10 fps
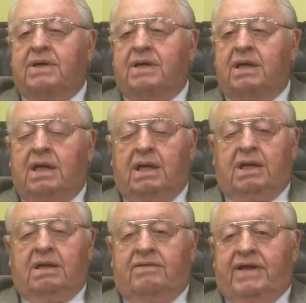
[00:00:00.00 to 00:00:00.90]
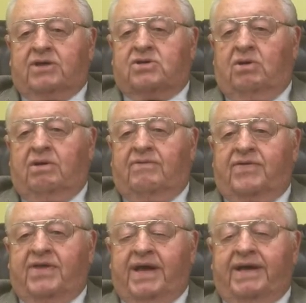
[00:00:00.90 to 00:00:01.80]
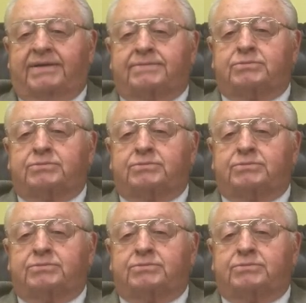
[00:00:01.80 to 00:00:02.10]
and that sort of a thing.